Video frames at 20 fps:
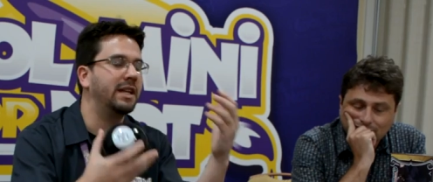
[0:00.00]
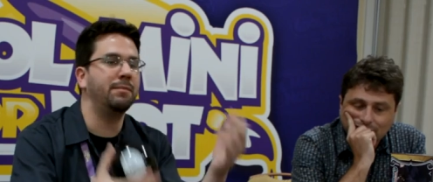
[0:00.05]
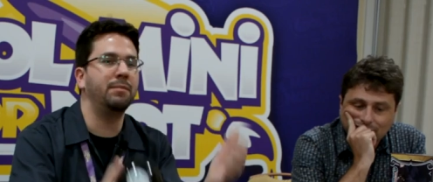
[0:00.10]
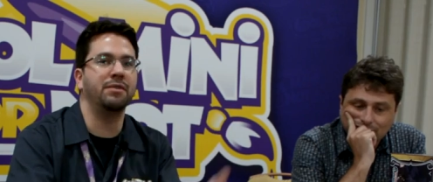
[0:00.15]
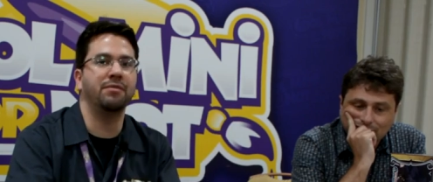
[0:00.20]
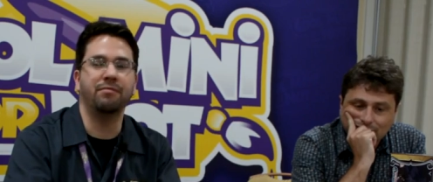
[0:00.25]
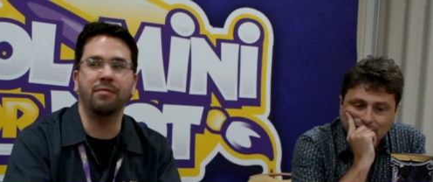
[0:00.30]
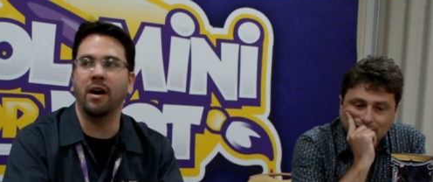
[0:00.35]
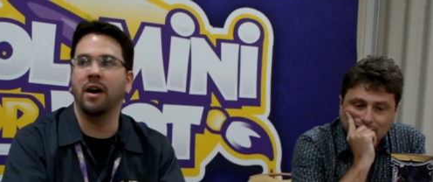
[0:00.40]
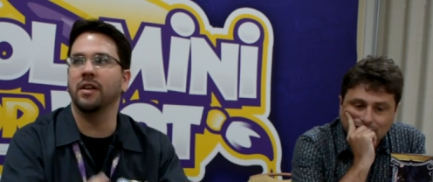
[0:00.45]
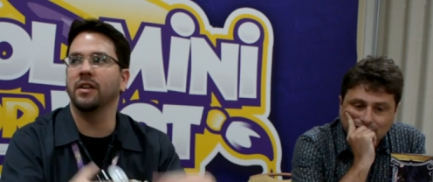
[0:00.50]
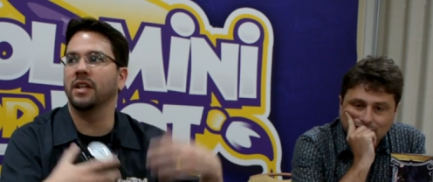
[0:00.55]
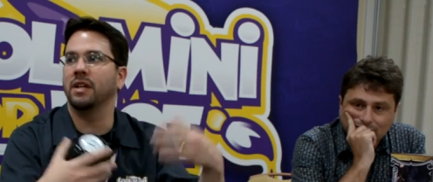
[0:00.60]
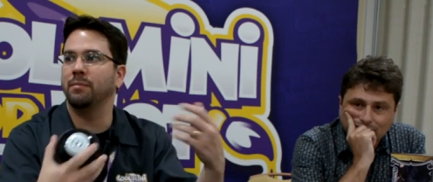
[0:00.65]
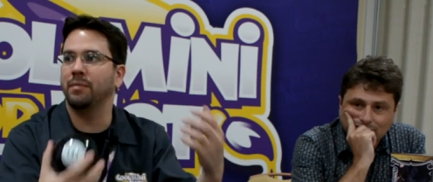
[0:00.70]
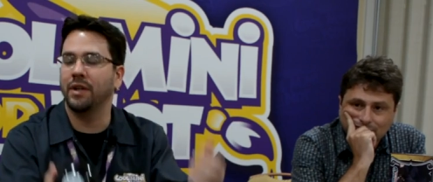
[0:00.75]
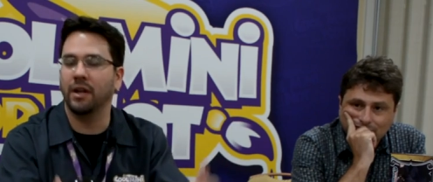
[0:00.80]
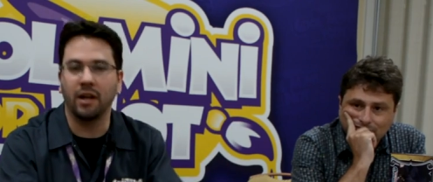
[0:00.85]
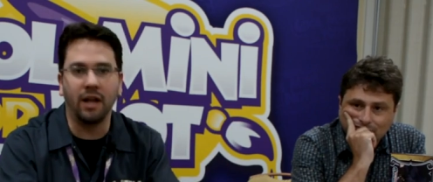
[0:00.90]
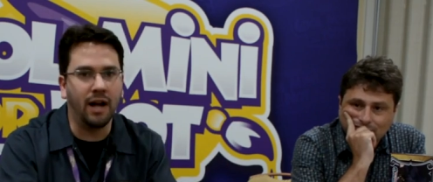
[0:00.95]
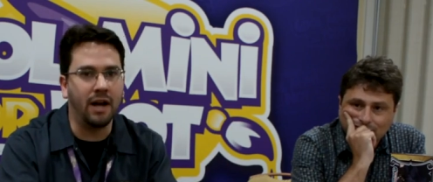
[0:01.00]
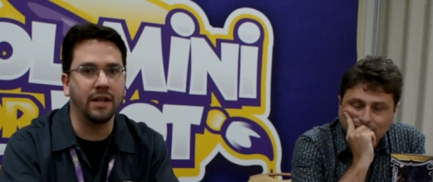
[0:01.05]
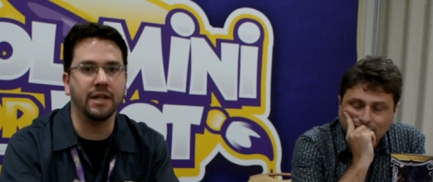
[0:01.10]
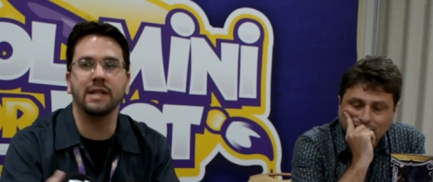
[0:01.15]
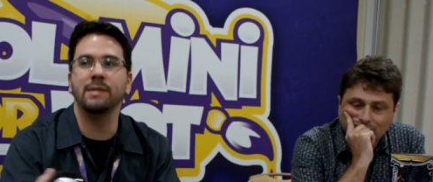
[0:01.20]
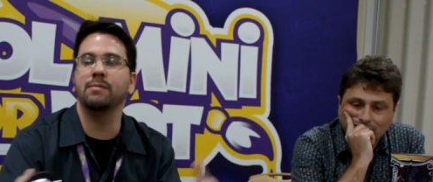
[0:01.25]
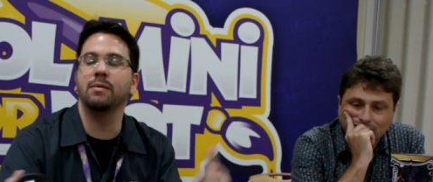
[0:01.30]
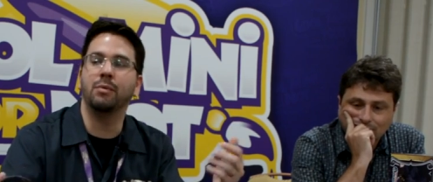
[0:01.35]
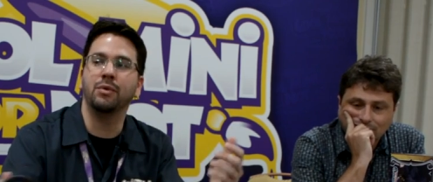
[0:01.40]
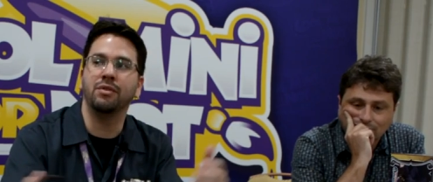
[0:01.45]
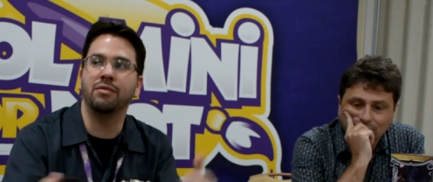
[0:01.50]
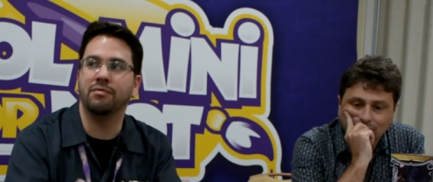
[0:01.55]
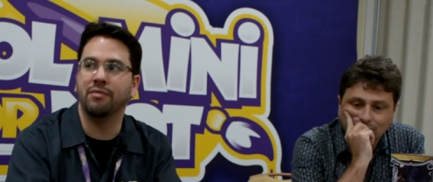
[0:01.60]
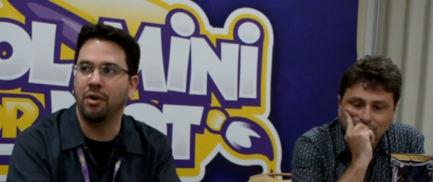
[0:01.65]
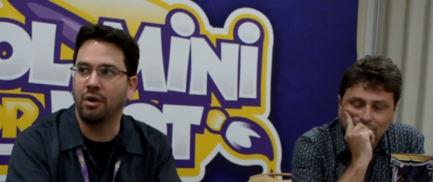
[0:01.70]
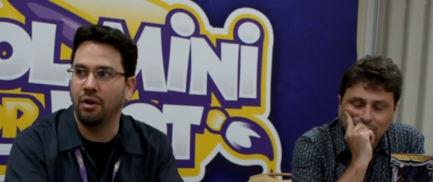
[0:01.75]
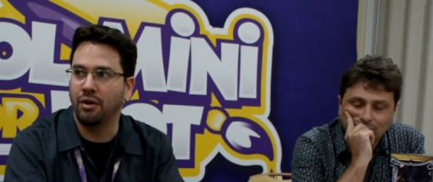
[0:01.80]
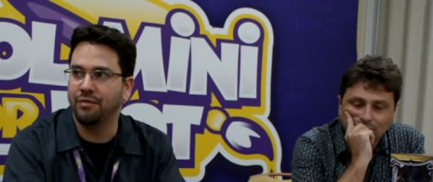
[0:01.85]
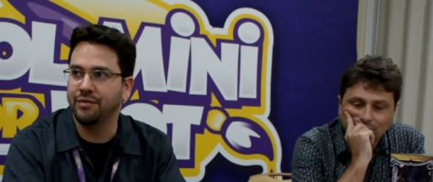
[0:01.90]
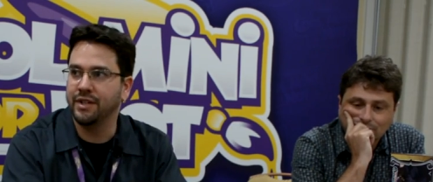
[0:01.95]
Speaker 1: keep it fun, keep it light, keep people
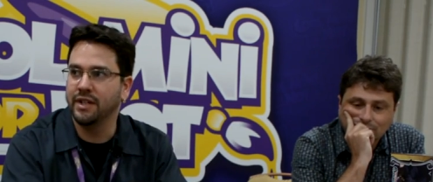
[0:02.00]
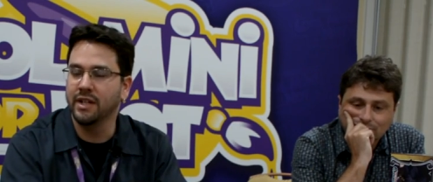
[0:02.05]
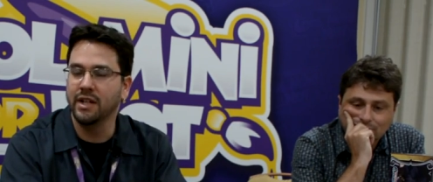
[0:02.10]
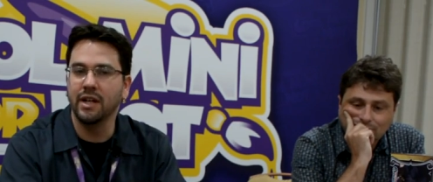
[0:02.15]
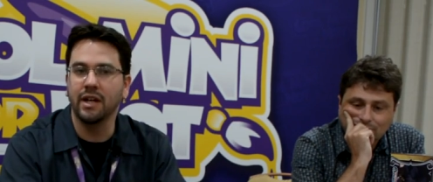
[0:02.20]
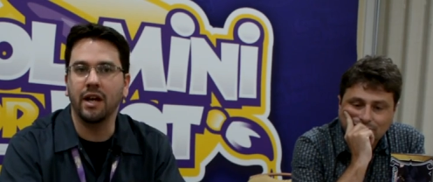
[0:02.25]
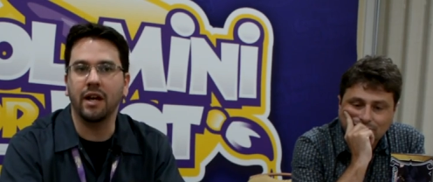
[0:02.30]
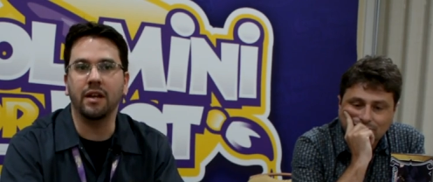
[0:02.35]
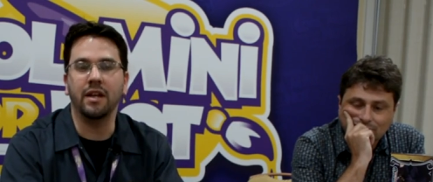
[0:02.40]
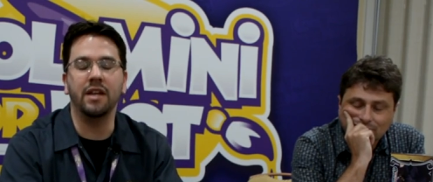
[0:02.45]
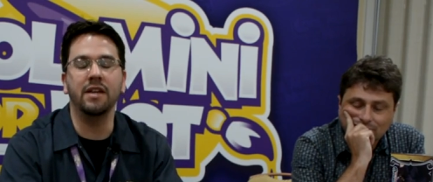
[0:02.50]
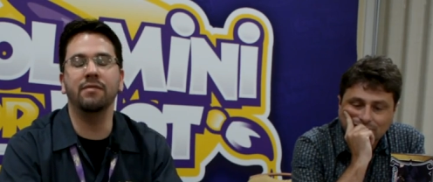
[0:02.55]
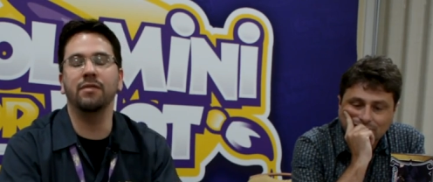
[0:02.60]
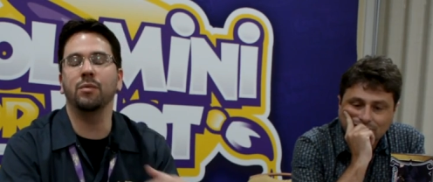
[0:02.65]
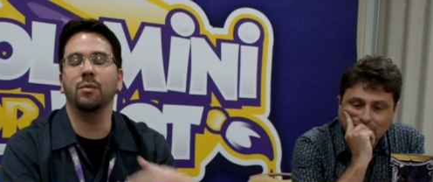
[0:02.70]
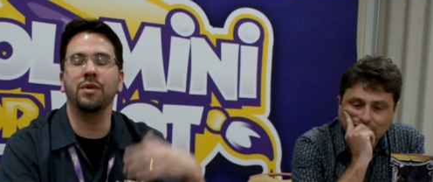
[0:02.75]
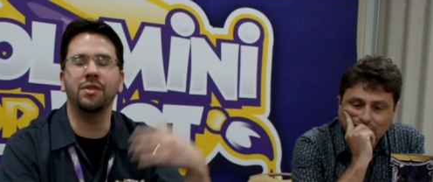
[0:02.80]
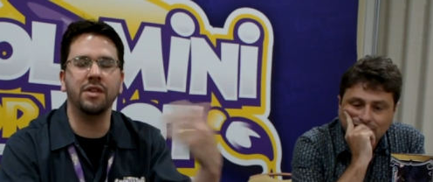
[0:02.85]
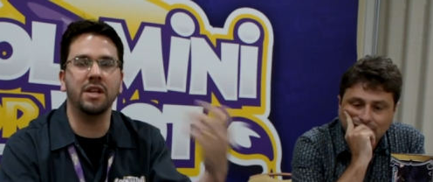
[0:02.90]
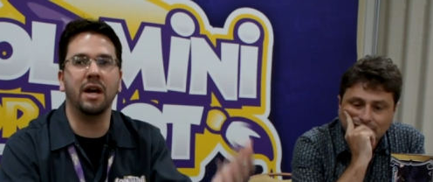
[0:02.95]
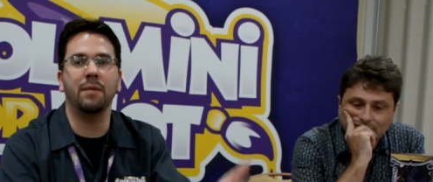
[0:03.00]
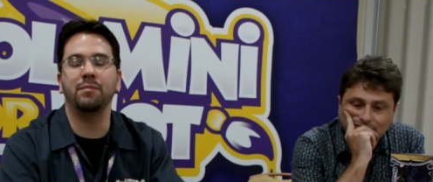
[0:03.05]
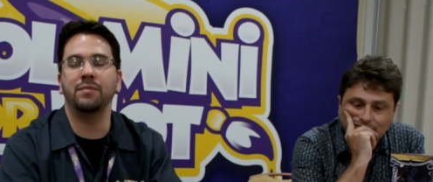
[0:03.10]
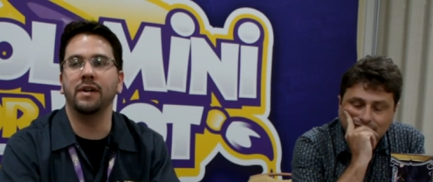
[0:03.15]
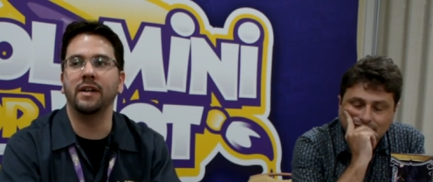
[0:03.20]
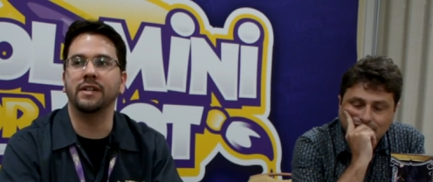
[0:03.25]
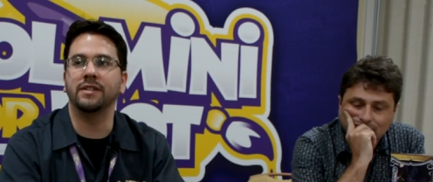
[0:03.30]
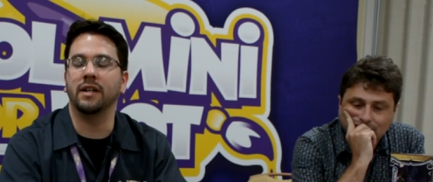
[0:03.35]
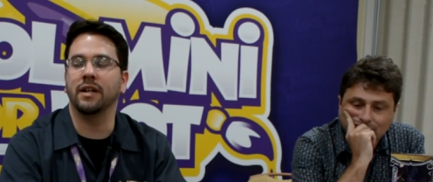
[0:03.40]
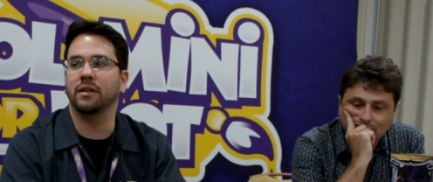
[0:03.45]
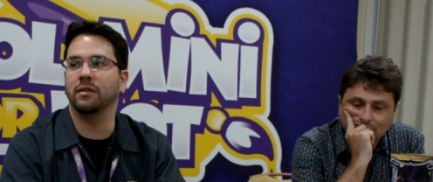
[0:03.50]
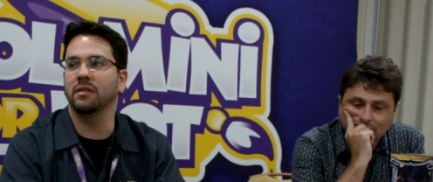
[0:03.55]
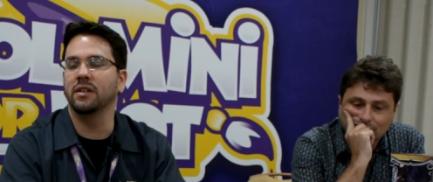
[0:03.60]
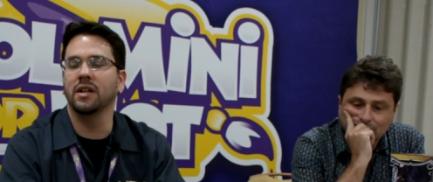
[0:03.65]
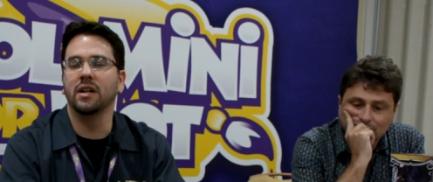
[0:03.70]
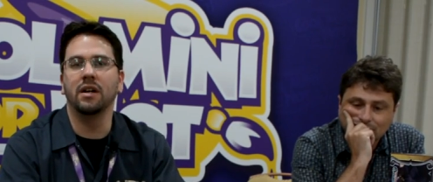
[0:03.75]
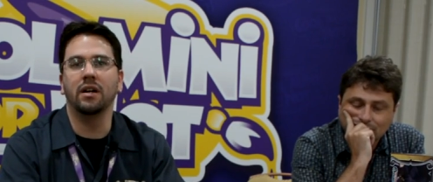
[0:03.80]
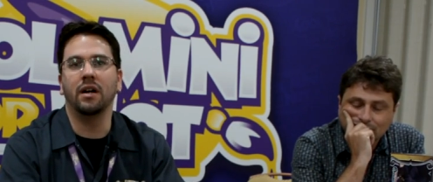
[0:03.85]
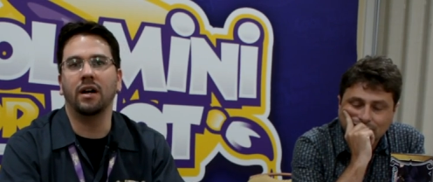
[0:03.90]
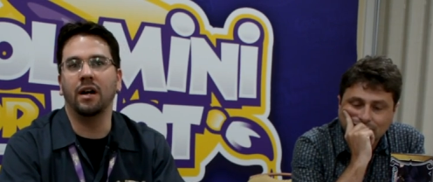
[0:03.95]
involved, and even with the updates, like
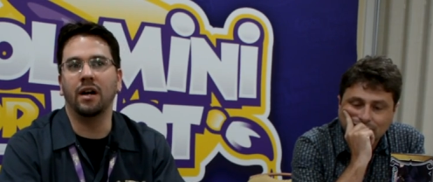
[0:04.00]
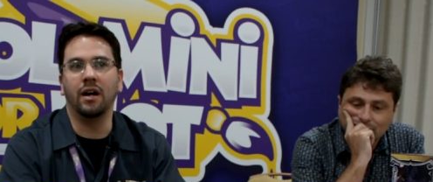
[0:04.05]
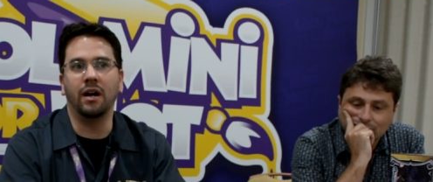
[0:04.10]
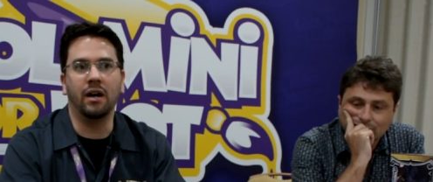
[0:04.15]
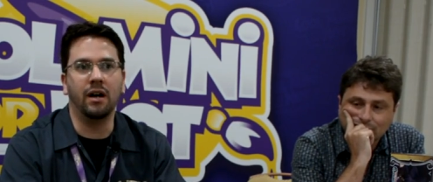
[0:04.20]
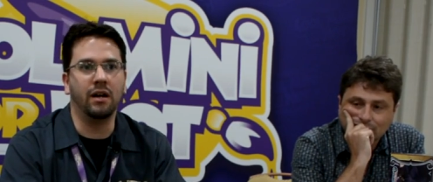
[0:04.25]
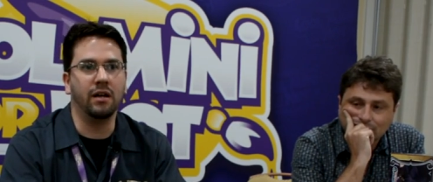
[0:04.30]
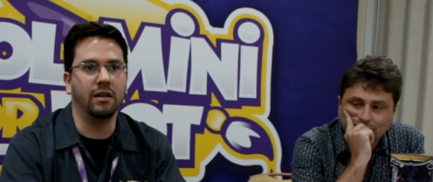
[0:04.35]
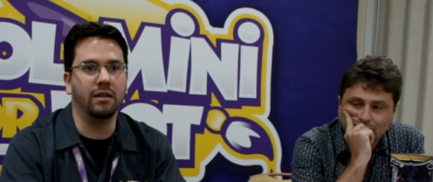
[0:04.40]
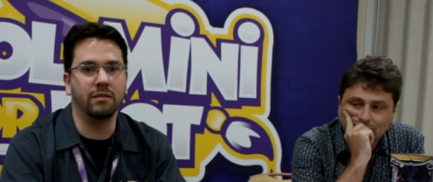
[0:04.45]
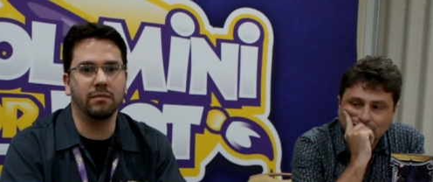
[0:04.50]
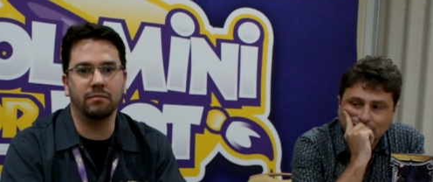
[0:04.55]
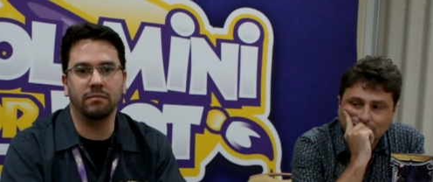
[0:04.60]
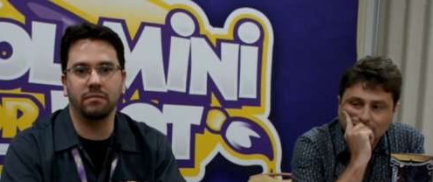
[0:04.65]
uh,